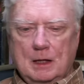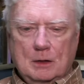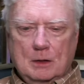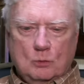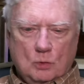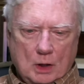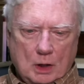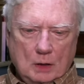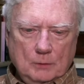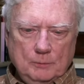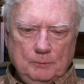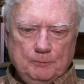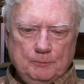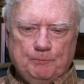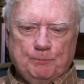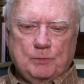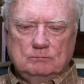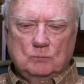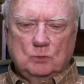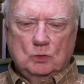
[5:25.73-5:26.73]
Well,
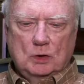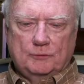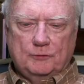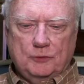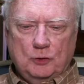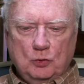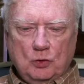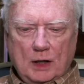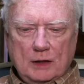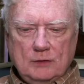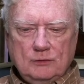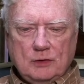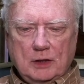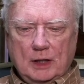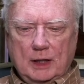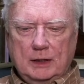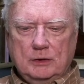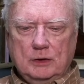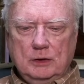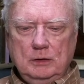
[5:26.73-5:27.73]
a few days
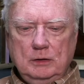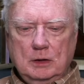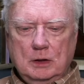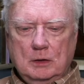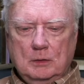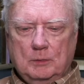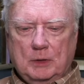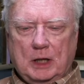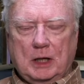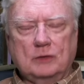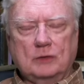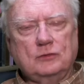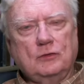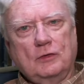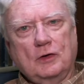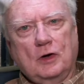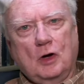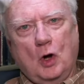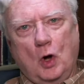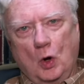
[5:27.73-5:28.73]
later, because of
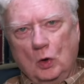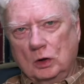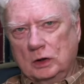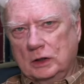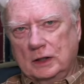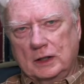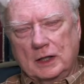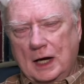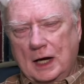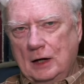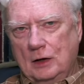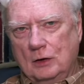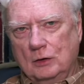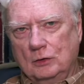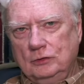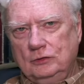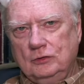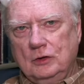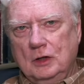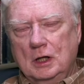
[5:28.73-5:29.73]
the cold in the
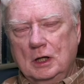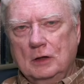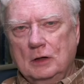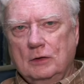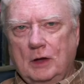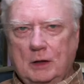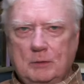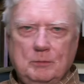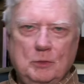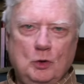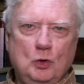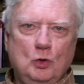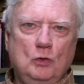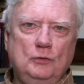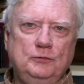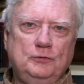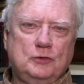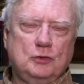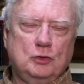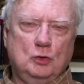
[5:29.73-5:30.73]
house, they
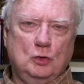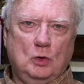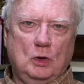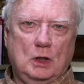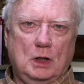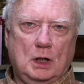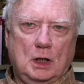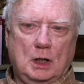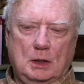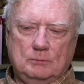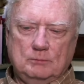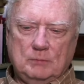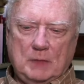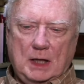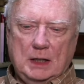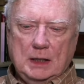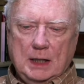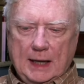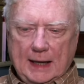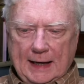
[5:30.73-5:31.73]
moved to um,
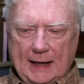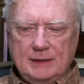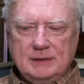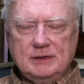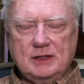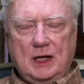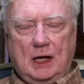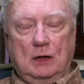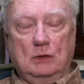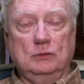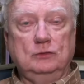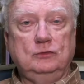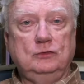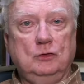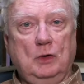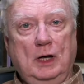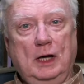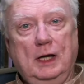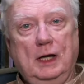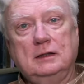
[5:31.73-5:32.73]
an aunt's house
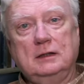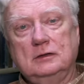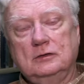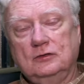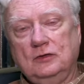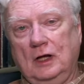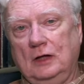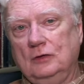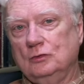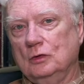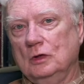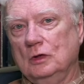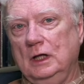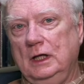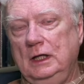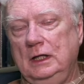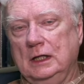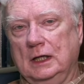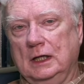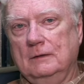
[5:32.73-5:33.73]
who had central
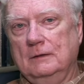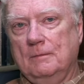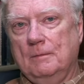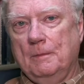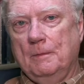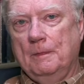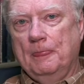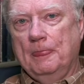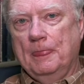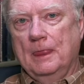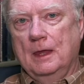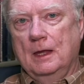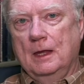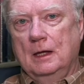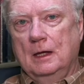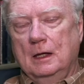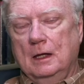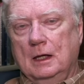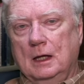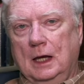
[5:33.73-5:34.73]
heating.
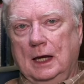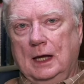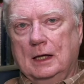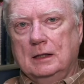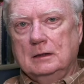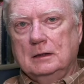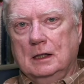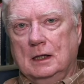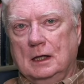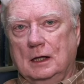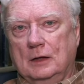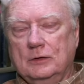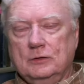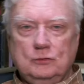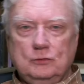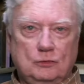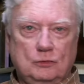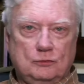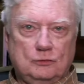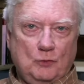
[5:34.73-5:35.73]
And uh, this
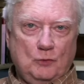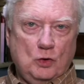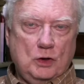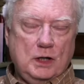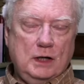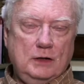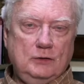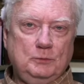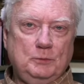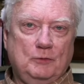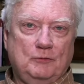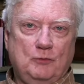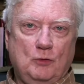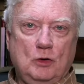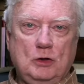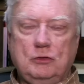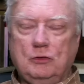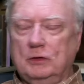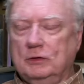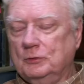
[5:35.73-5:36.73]
was four days
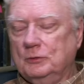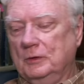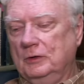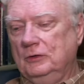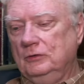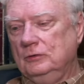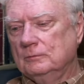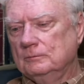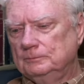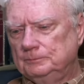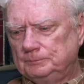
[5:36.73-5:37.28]
before Christmas.